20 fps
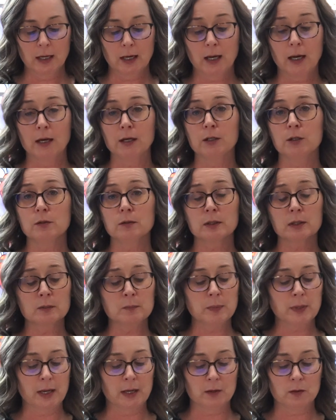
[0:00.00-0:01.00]
And you can
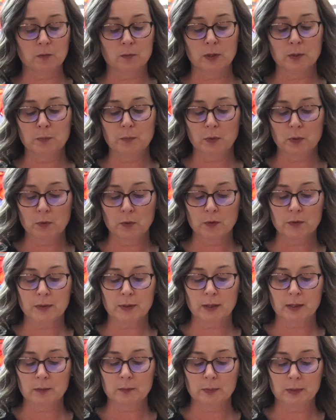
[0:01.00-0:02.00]
bet we both
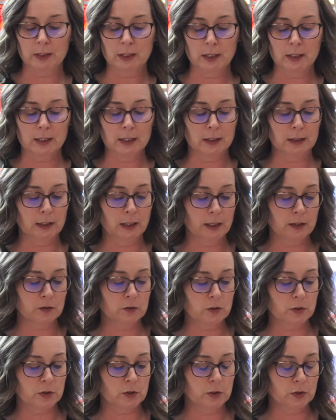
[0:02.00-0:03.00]
unplug
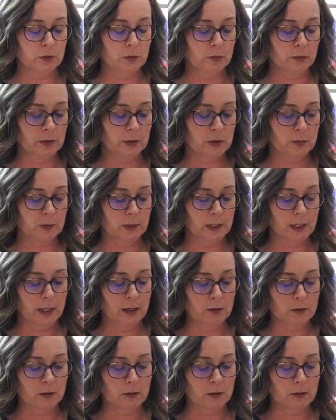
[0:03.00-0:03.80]
electric tools when they